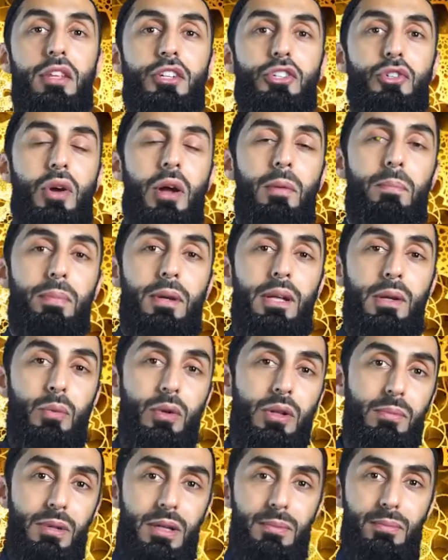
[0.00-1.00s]
the trumpet
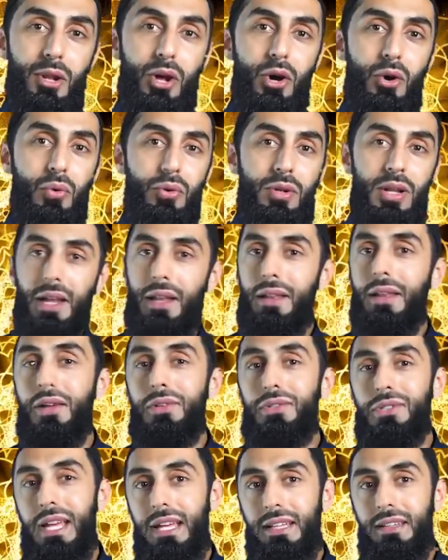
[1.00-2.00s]
will be blown, Allah
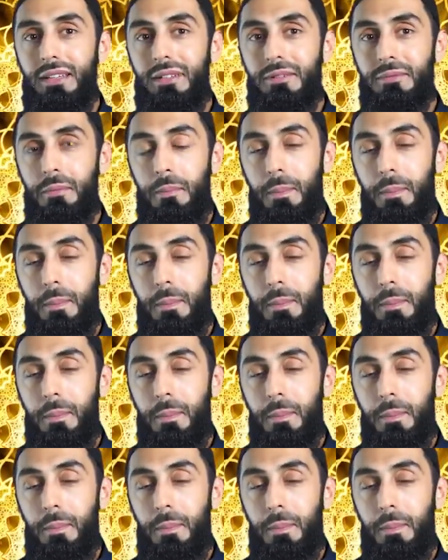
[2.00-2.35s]
said,